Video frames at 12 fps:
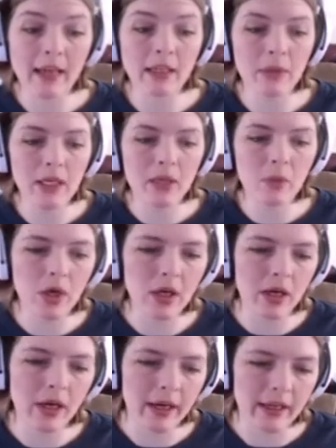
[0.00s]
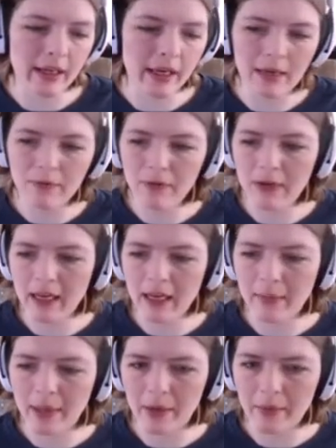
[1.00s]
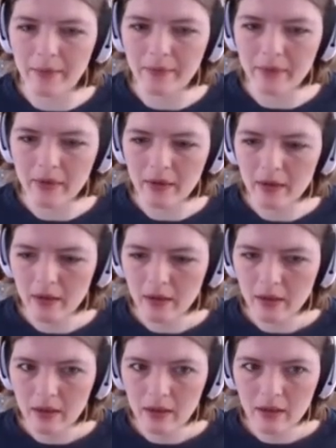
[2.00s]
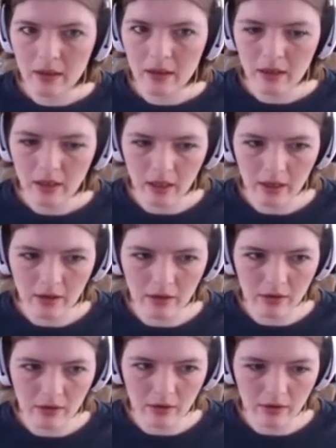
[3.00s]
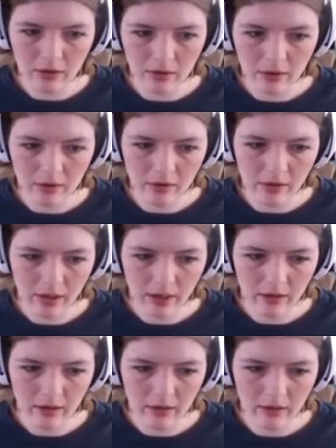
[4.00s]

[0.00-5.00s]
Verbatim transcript: that we can work on that I keep forgetting about. Yeah, go do that.